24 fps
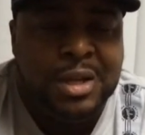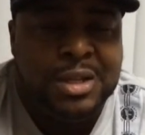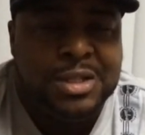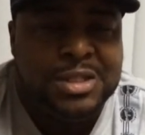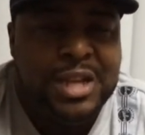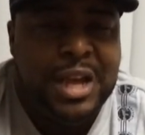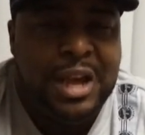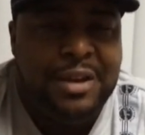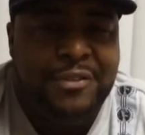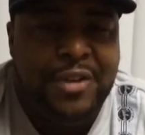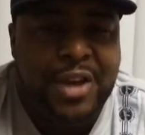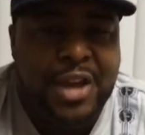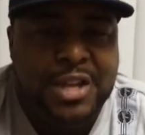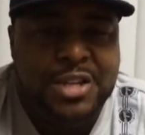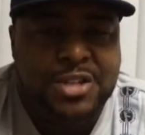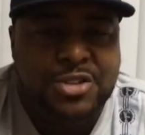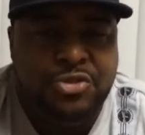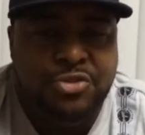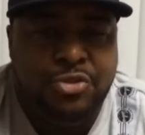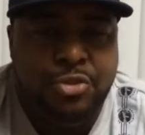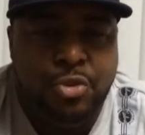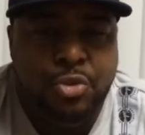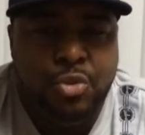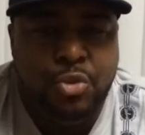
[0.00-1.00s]
Chavez
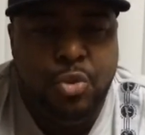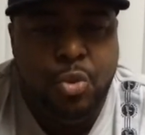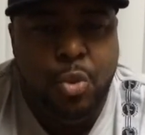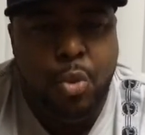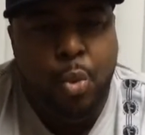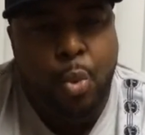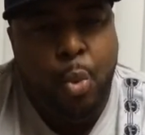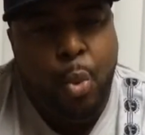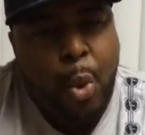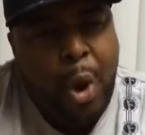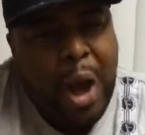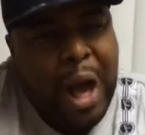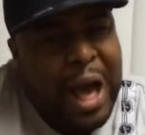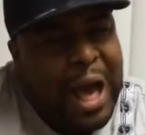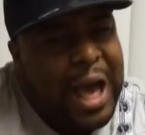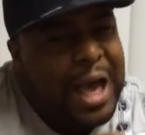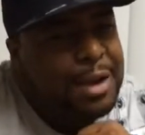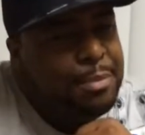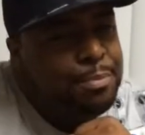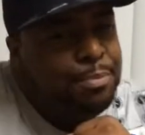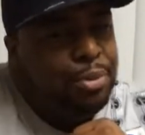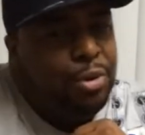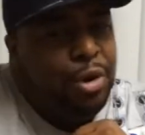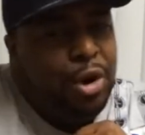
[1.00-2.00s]
threw
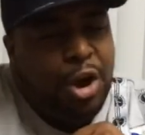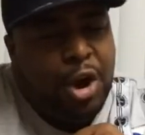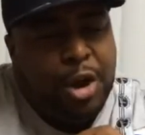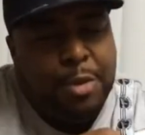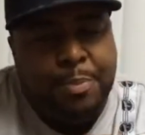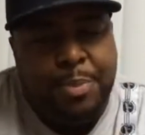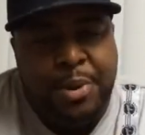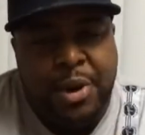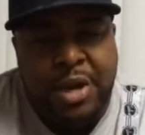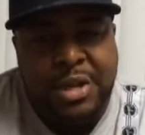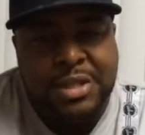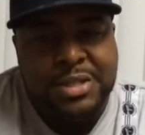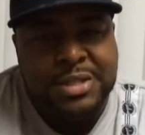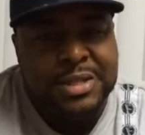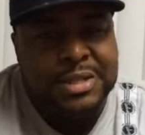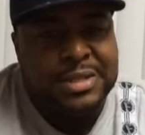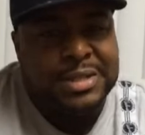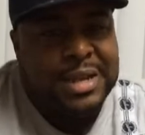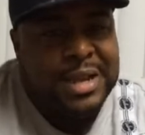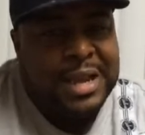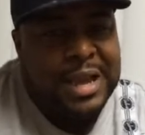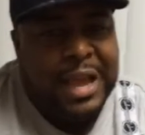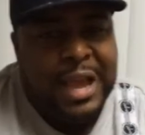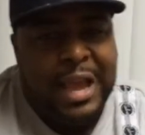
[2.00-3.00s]
wide, broad
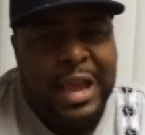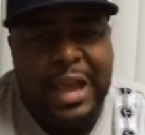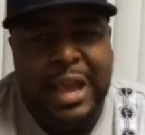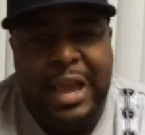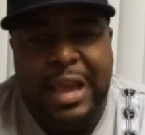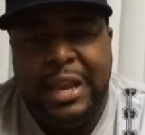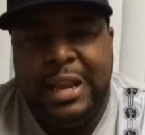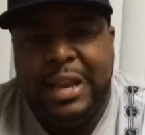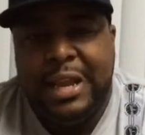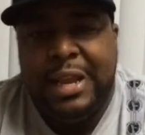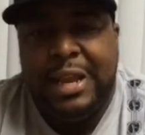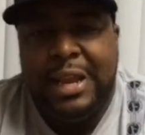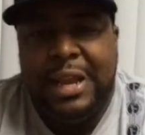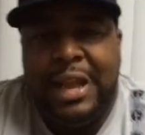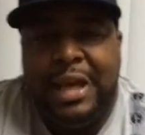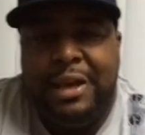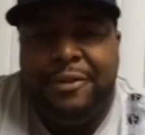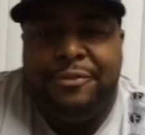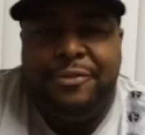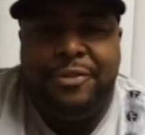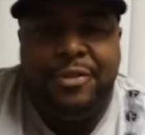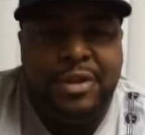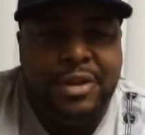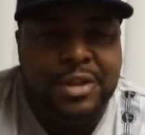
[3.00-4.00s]
punches, and the
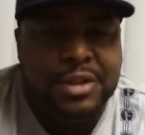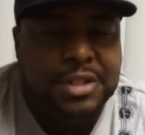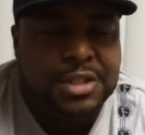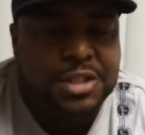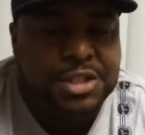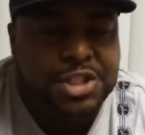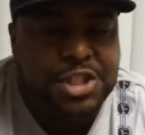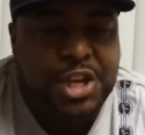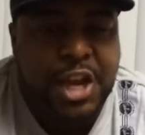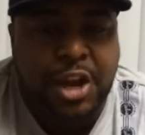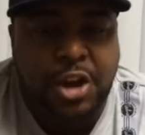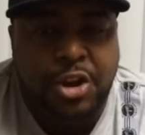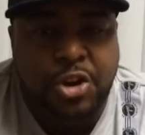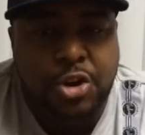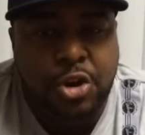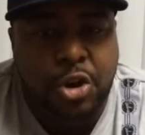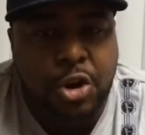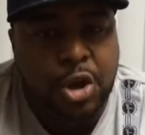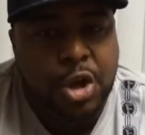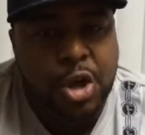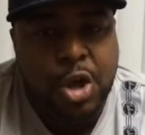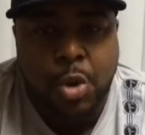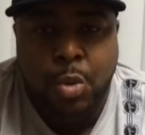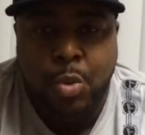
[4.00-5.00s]
left check
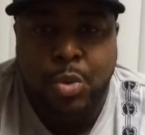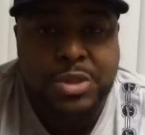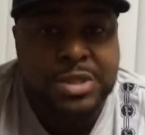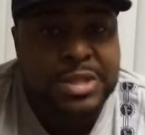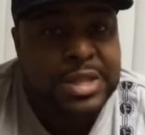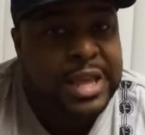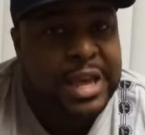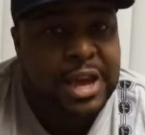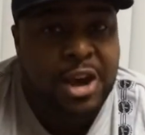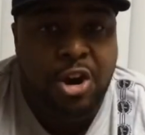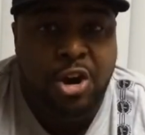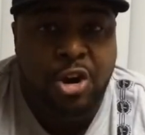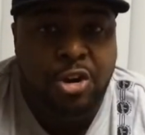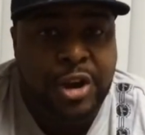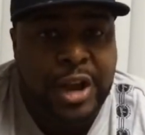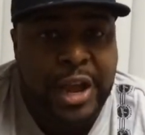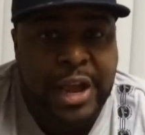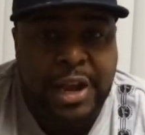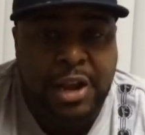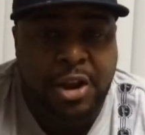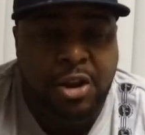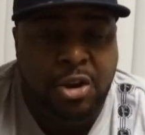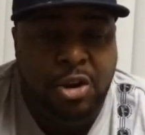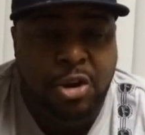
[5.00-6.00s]
hook was there all
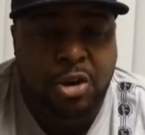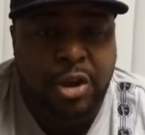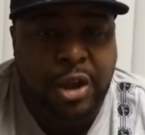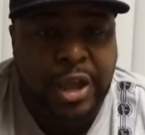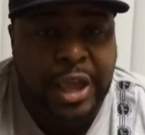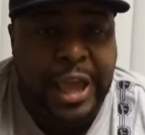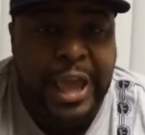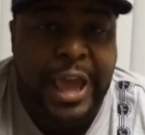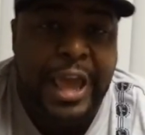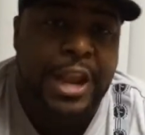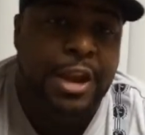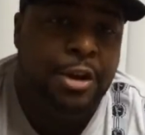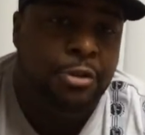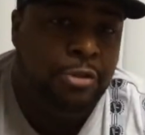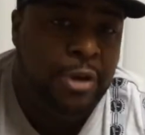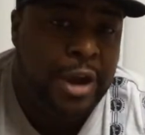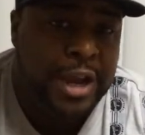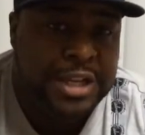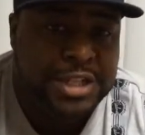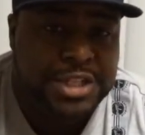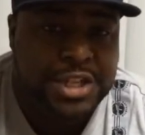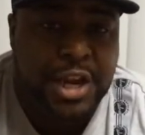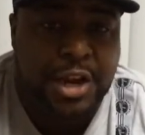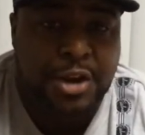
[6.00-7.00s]
night long, and the
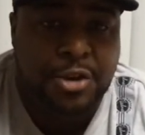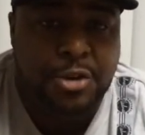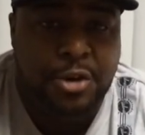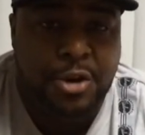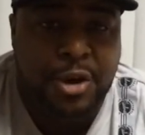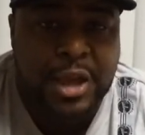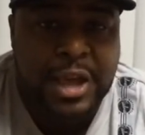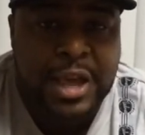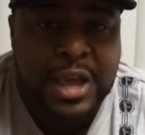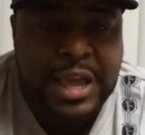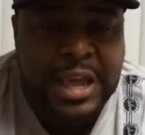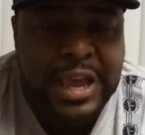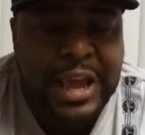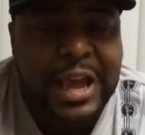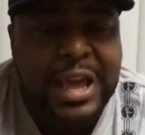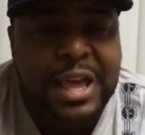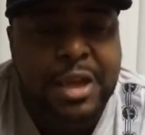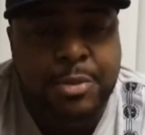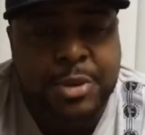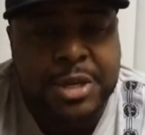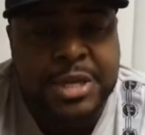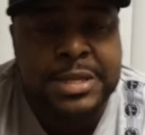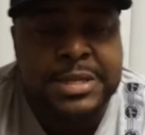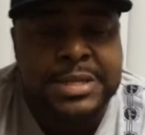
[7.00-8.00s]
right check hook. He got
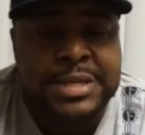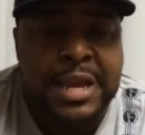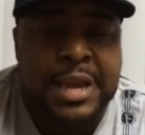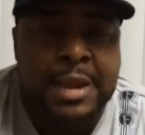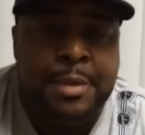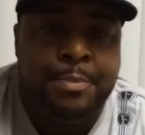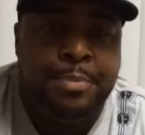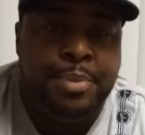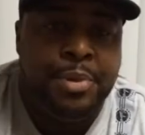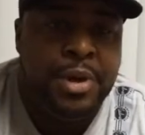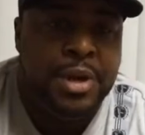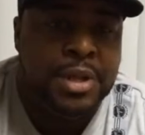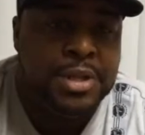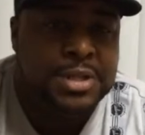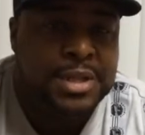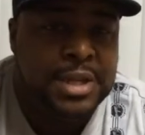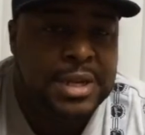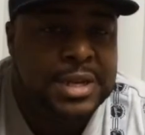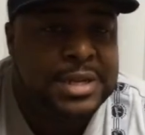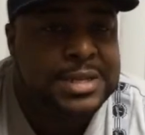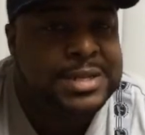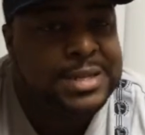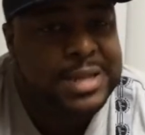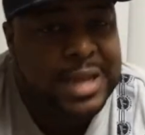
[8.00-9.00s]
hit with the same punch
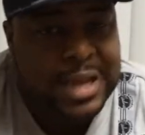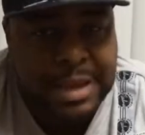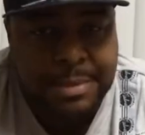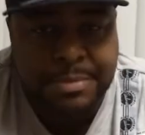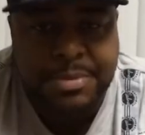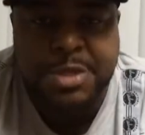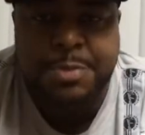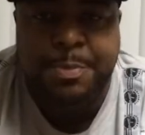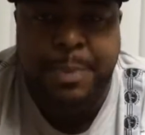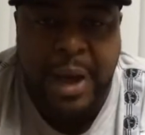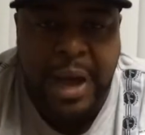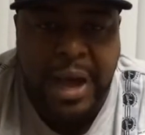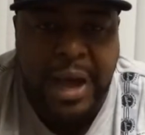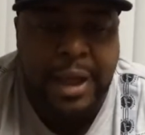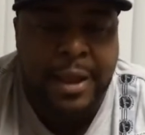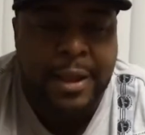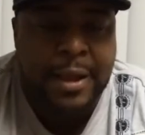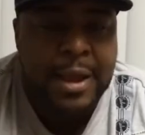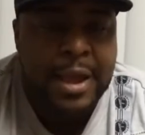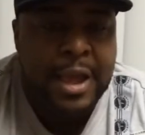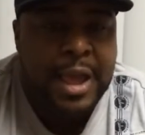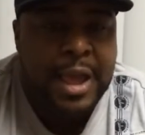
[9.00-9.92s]
in the same spot,